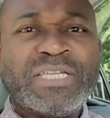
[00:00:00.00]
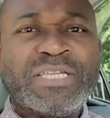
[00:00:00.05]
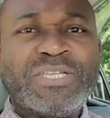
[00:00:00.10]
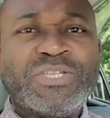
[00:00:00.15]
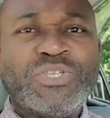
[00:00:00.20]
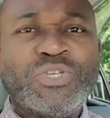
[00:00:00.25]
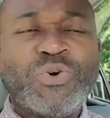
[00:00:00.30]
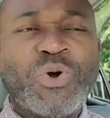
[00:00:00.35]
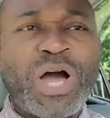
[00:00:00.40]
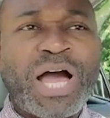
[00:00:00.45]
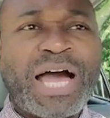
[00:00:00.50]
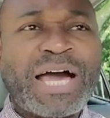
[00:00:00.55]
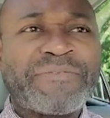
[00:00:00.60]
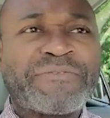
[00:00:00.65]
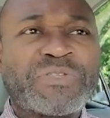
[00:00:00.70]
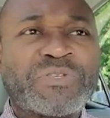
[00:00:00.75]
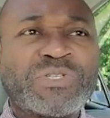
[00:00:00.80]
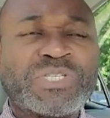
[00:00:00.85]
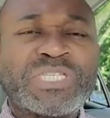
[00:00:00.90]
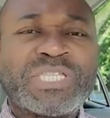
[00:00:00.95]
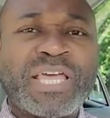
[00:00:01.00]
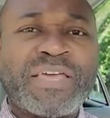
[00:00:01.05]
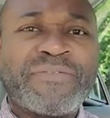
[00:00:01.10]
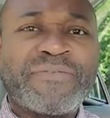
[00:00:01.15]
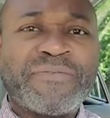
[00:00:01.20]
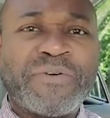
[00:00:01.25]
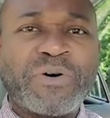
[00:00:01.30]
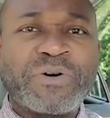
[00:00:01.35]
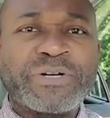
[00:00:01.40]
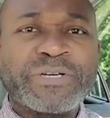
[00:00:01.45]
You have to stay
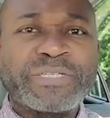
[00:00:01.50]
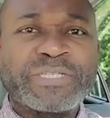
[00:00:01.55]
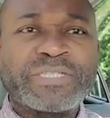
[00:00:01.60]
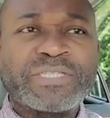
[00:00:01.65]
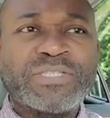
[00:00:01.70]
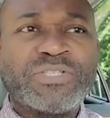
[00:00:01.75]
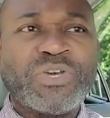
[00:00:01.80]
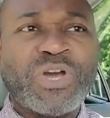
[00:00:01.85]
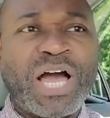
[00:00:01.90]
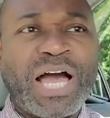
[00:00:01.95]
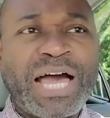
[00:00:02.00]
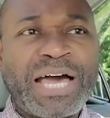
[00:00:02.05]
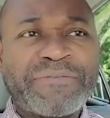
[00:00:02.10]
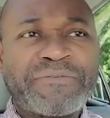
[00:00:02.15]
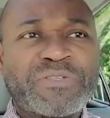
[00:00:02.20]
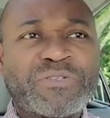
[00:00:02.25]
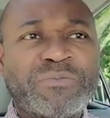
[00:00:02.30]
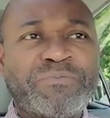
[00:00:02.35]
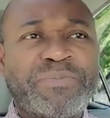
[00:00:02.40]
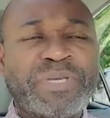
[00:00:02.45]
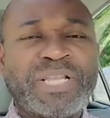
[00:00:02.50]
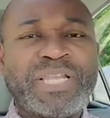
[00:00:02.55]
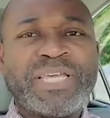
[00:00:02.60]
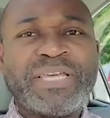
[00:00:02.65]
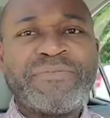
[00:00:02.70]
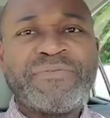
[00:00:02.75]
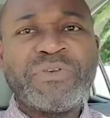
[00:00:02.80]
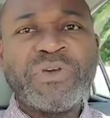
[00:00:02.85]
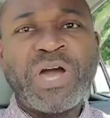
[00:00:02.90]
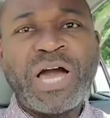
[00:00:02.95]
focused, you have to
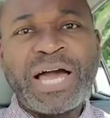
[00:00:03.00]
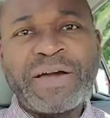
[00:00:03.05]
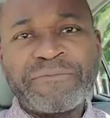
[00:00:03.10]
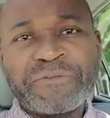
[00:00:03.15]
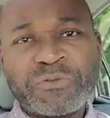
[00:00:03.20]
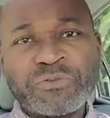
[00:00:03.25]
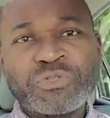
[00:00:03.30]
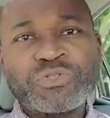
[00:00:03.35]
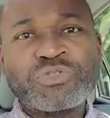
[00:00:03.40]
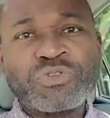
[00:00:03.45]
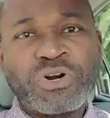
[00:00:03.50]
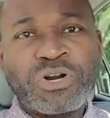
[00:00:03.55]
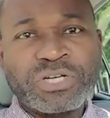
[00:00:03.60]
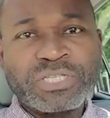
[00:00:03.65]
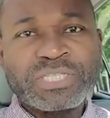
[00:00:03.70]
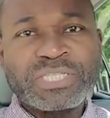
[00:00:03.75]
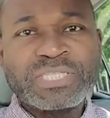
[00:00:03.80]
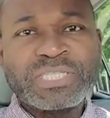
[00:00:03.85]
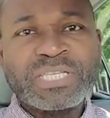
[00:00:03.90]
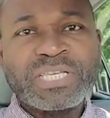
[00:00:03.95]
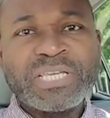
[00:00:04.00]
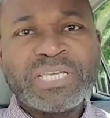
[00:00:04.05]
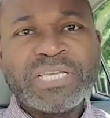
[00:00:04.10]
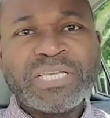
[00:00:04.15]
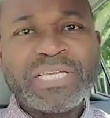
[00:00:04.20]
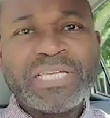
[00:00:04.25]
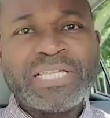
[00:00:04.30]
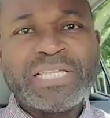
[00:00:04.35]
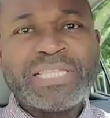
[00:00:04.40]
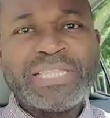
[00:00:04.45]
believe, you have to trust
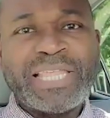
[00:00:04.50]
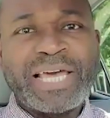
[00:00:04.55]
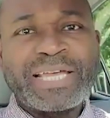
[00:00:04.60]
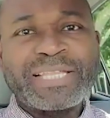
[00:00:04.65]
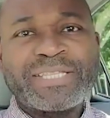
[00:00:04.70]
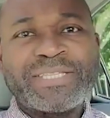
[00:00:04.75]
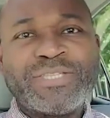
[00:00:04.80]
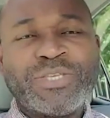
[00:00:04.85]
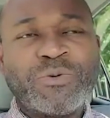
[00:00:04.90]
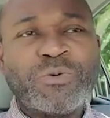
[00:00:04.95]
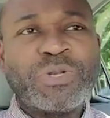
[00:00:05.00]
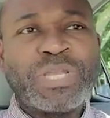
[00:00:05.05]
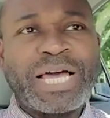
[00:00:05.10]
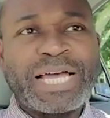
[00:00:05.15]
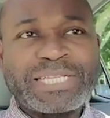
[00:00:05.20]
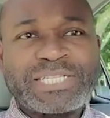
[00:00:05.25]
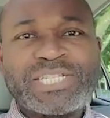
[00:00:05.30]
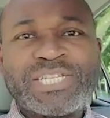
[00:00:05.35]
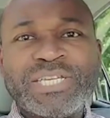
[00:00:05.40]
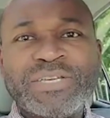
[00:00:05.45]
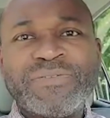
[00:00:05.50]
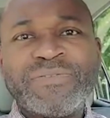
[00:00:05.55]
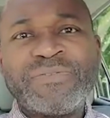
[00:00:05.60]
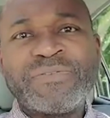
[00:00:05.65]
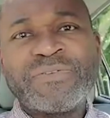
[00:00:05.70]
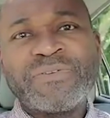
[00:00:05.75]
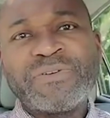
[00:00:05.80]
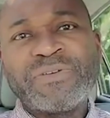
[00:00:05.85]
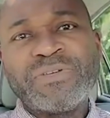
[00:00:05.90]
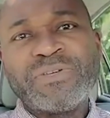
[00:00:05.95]
that you will achieve
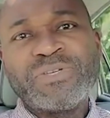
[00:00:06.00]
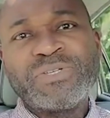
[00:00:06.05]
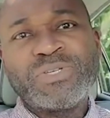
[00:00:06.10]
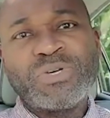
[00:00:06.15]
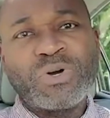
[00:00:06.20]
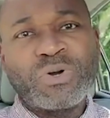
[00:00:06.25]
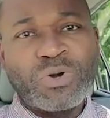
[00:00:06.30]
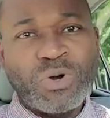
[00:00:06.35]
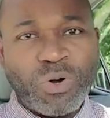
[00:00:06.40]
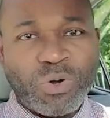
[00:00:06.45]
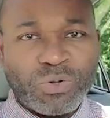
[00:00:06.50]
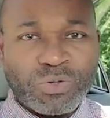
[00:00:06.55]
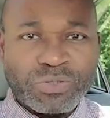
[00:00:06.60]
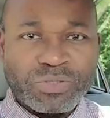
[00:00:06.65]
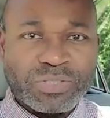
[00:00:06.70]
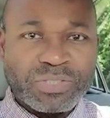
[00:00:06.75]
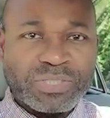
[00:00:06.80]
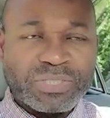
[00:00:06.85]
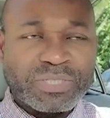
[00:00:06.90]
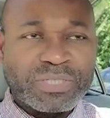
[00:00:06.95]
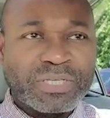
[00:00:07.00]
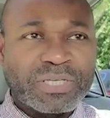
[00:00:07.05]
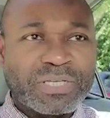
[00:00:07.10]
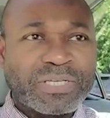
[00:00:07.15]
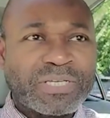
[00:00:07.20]
your goals.